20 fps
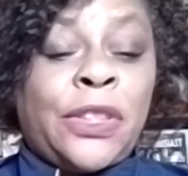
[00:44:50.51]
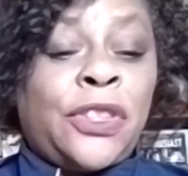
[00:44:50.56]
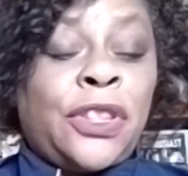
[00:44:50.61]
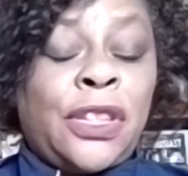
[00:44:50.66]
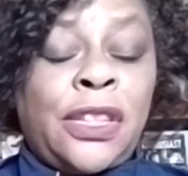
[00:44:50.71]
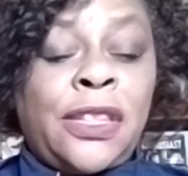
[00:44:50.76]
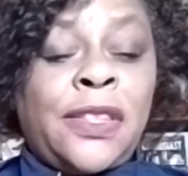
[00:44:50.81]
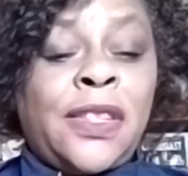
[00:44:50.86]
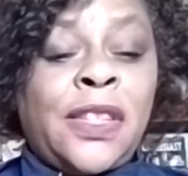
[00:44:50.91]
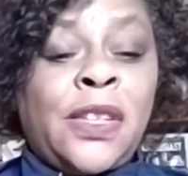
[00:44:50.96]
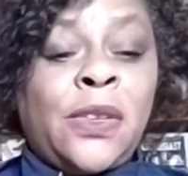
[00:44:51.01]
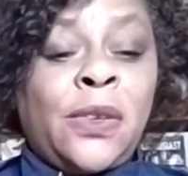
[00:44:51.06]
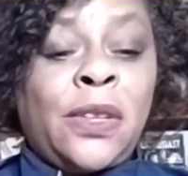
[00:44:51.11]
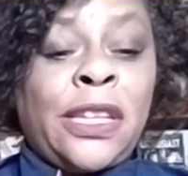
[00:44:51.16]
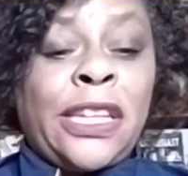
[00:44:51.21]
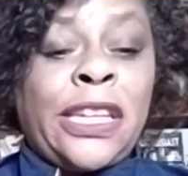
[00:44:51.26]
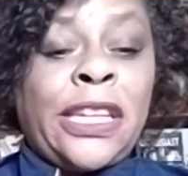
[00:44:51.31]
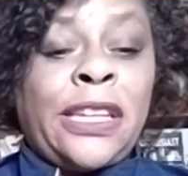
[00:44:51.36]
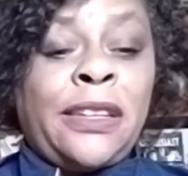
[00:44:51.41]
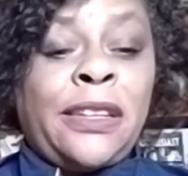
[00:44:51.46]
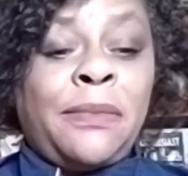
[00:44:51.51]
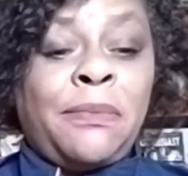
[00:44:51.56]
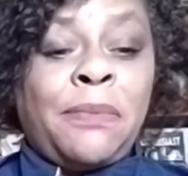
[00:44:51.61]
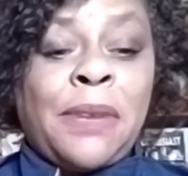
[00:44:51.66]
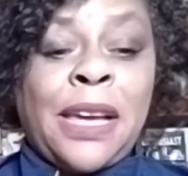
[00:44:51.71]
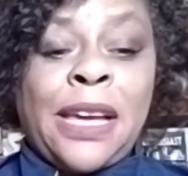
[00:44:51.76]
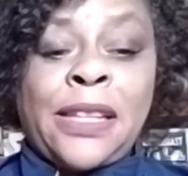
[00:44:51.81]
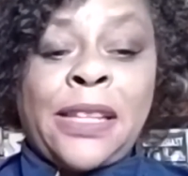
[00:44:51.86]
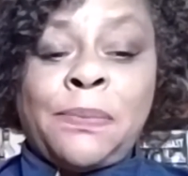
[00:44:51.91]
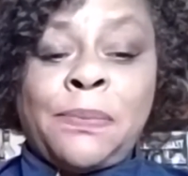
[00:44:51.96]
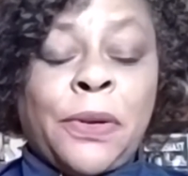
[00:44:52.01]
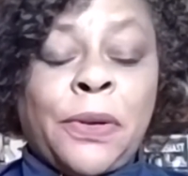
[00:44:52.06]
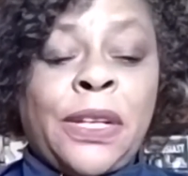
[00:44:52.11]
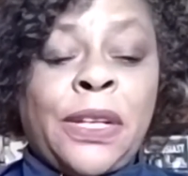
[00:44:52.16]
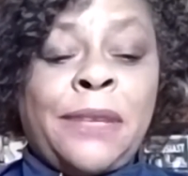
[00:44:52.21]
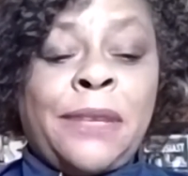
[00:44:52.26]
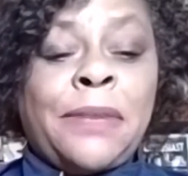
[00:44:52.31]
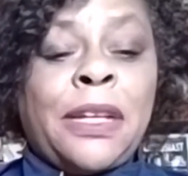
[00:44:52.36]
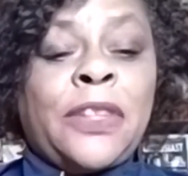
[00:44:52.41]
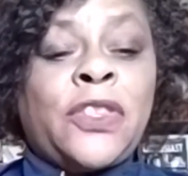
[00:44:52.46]
which is the only, as
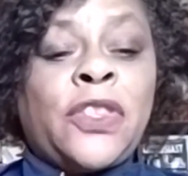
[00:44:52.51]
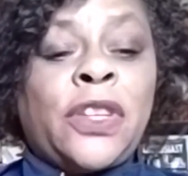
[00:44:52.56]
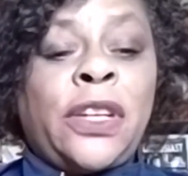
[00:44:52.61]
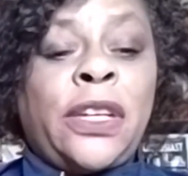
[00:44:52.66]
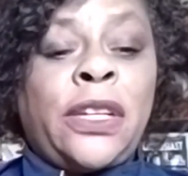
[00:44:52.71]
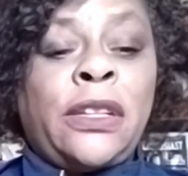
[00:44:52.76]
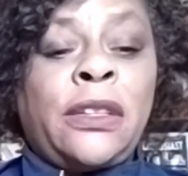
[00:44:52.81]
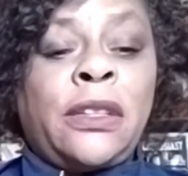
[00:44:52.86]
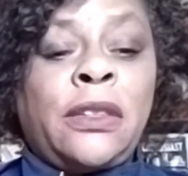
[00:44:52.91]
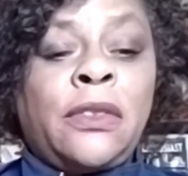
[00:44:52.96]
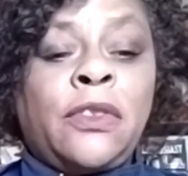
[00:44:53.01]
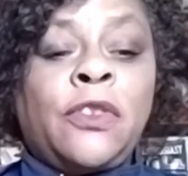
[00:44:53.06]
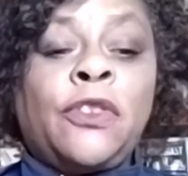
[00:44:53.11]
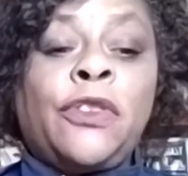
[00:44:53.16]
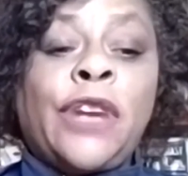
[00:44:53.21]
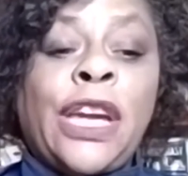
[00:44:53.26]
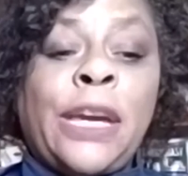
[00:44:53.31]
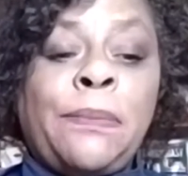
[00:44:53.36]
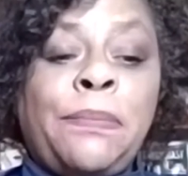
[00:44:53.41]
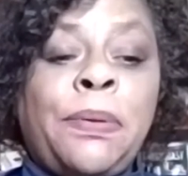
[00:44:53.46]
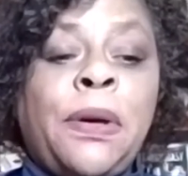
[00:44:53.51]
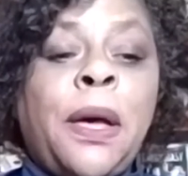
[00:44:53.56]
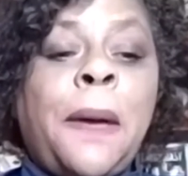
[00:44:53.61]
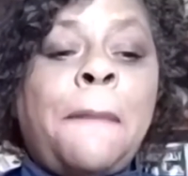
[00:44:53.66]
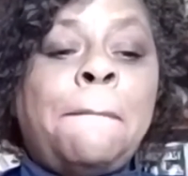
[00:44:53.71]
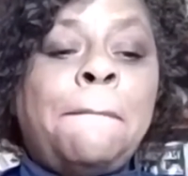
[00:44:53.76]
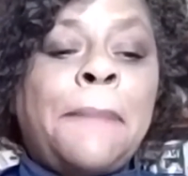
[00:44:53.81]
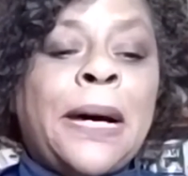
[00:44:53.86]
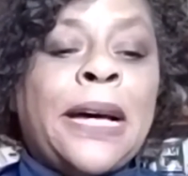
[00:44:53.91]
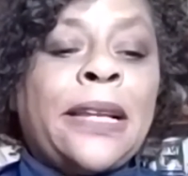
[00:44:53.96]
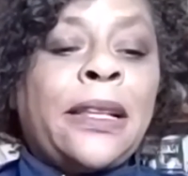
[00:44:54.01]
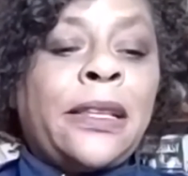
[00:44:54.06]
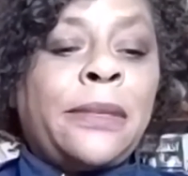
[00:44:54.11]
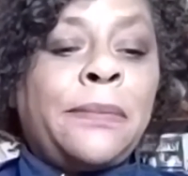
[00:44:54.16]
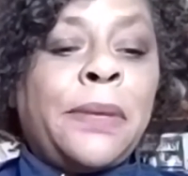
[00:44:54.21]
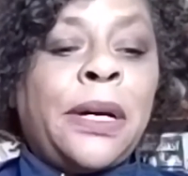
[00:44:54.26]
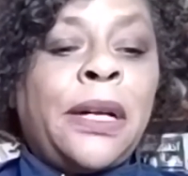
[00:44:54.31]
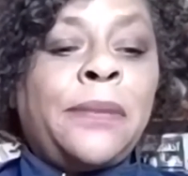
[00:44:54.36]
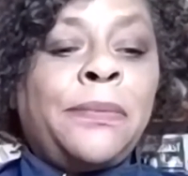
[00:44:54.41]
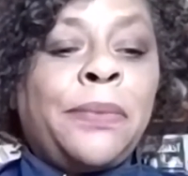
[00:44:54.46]
Bernie mentioned, grape
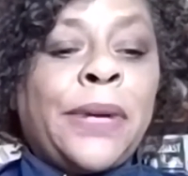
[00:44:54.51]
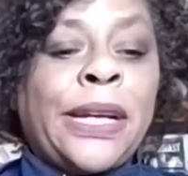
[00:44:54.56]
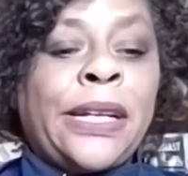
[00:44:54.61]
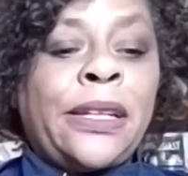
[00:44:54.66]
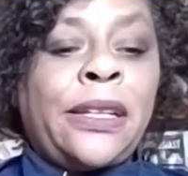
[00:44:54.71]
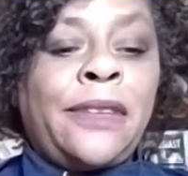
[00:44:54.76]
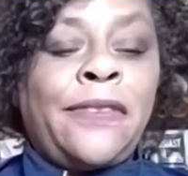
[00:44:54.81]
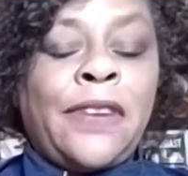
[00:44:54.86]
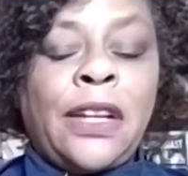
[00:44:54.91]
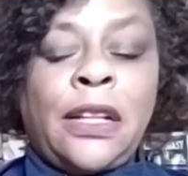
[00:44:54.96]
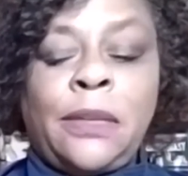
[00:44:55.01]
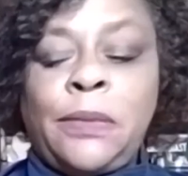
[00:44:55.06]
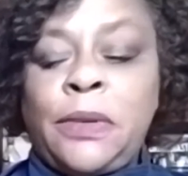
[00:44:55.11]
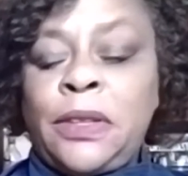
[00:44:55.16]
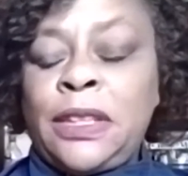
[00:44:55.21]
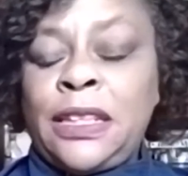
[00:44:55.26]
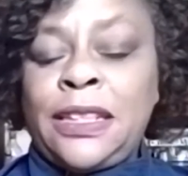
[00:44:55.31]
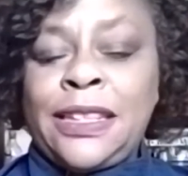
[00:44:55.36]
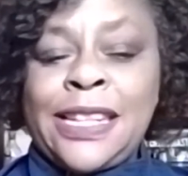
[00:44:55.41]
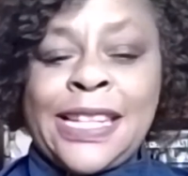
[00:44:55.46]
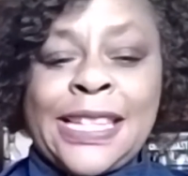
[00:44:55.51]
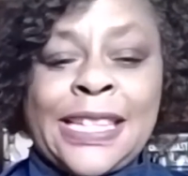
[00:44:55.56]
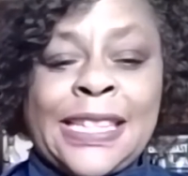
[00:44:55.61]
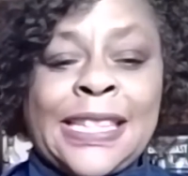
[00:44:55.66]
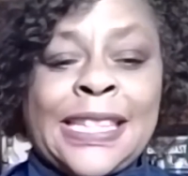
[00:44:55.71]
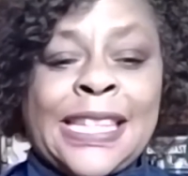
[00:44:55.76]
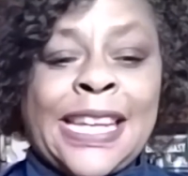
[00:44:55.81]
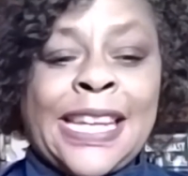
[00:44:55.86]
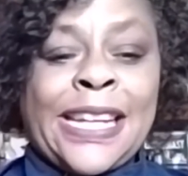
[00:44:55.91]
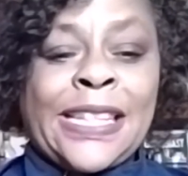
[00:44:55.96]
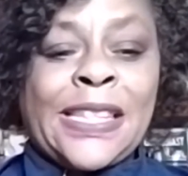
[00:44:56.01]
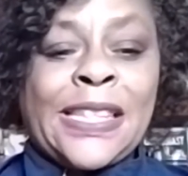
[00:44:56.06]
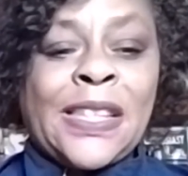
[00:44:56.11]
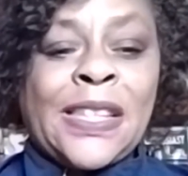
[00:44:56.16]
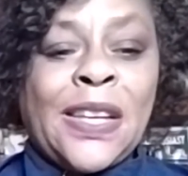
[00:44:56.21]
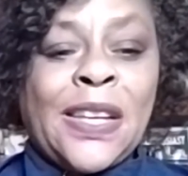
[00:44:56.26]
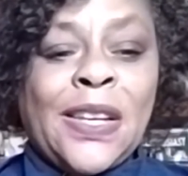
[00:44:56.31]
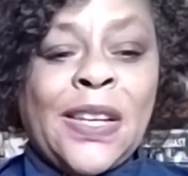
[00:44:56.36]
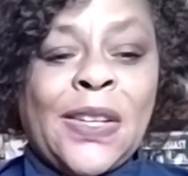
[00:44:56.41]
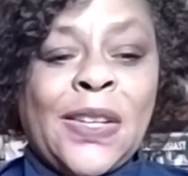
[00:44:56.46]
Bottled-in-Bond brandy available in the United
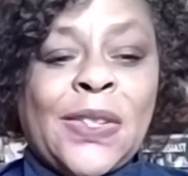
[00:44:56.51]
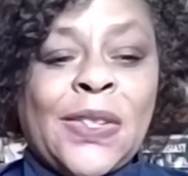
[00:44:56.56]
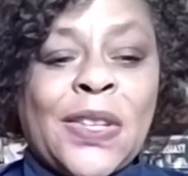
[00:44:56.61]
States.